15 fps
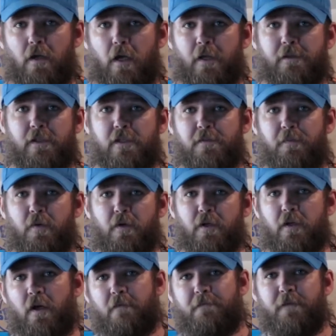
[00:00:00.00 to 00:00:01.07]
at this
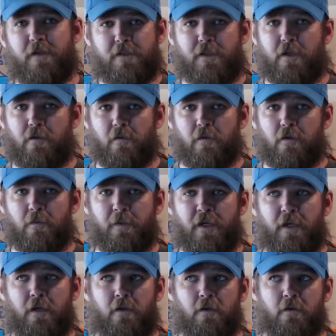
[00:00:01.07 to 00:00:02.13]
point, I fished it a little
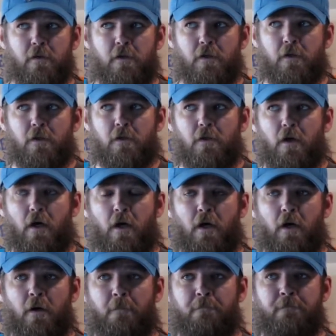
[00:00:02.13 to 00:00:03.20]
bit.
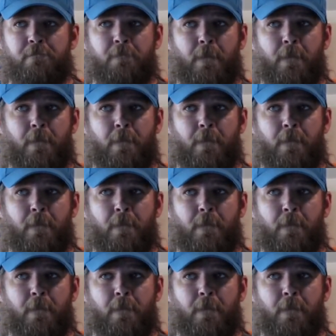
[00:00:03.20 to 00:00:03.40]
I